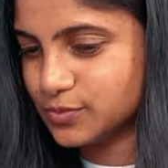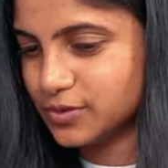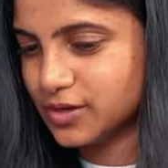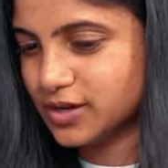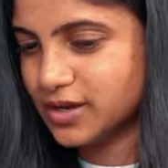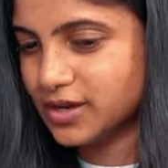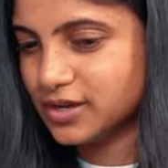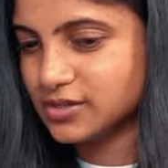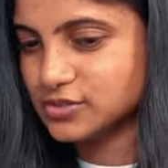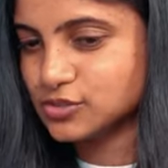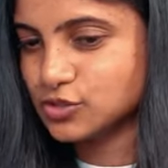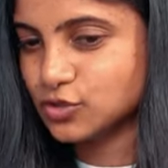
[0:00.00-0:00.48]

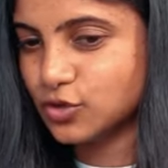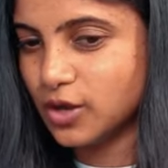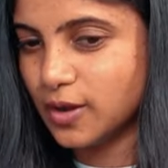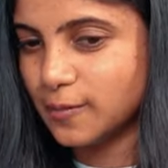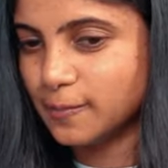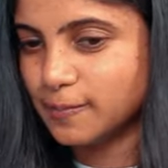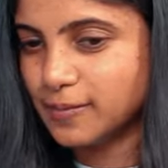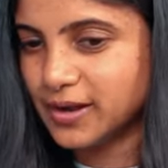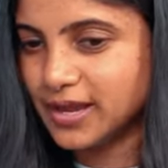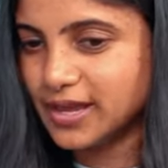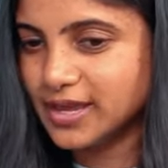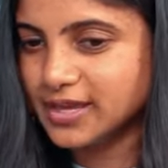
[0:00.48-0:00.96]
work so
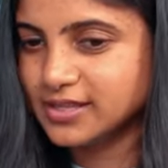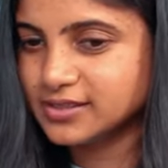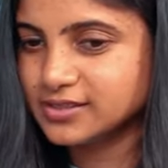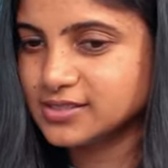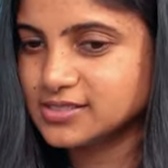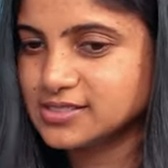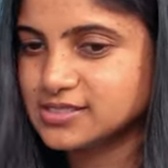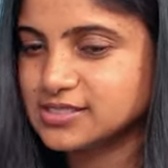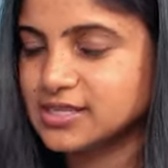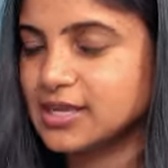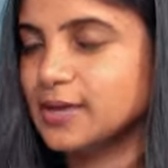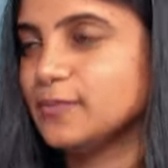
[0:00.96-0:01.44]
applying
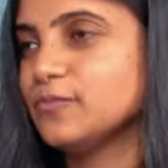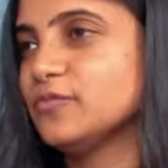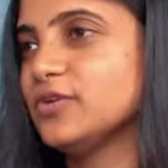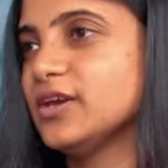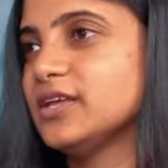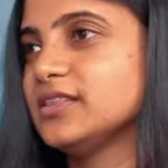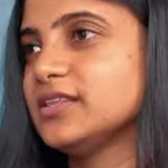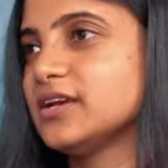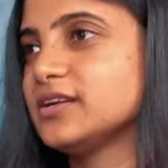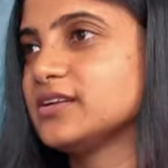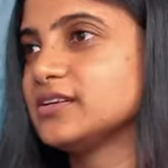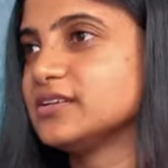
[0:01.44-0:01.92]
the same
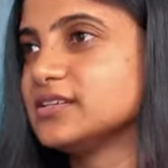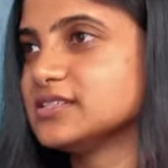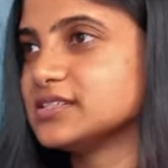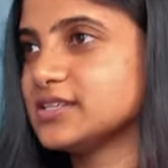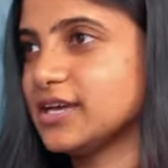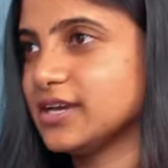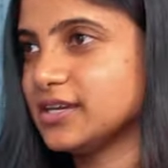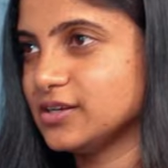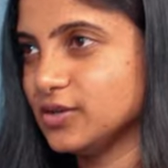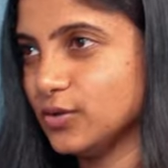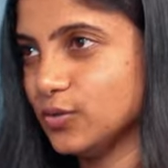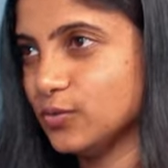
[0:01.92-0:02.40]
way that a
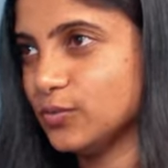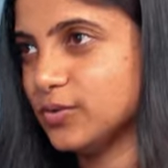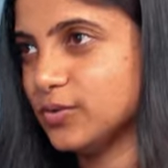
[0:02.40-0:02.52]
designer